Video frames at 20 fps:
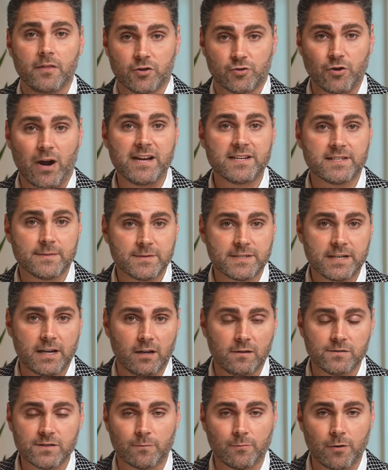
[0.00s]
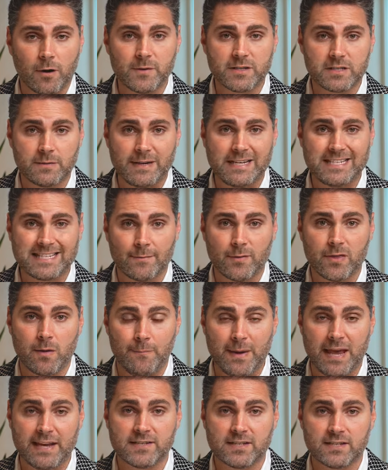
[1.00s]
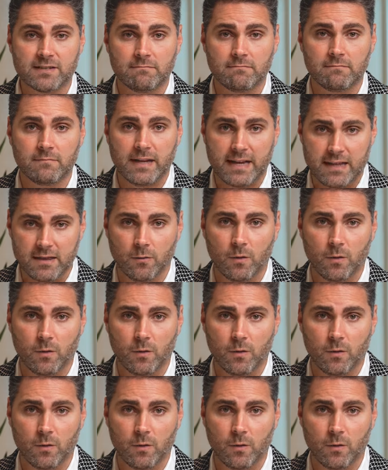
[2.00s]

The trains themselves are promised to be some of the best in the